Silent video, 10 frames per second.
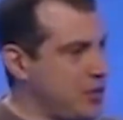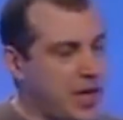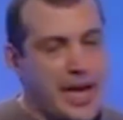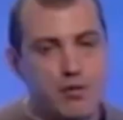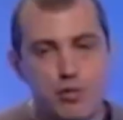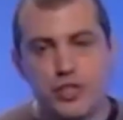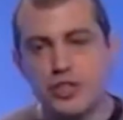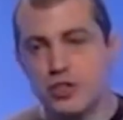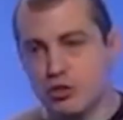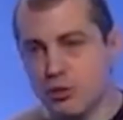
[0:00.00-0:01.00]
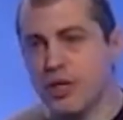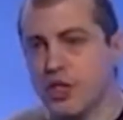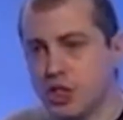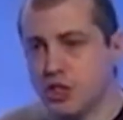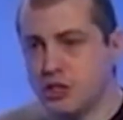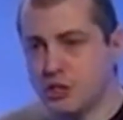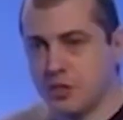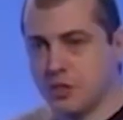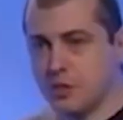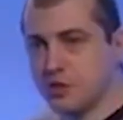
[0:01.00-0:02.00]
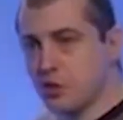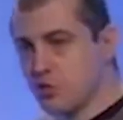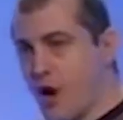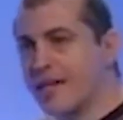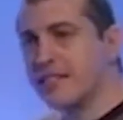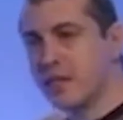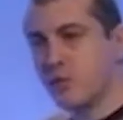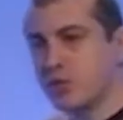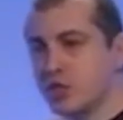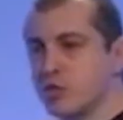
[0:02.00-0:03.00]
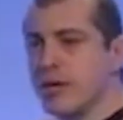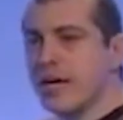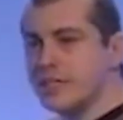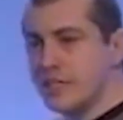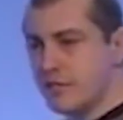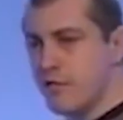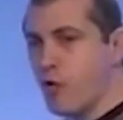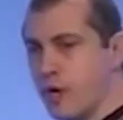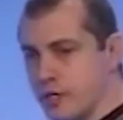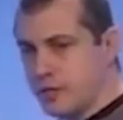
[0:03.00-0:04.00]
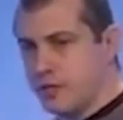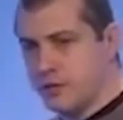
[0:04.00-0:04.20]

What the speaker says: a written tradition, so writing was created for it.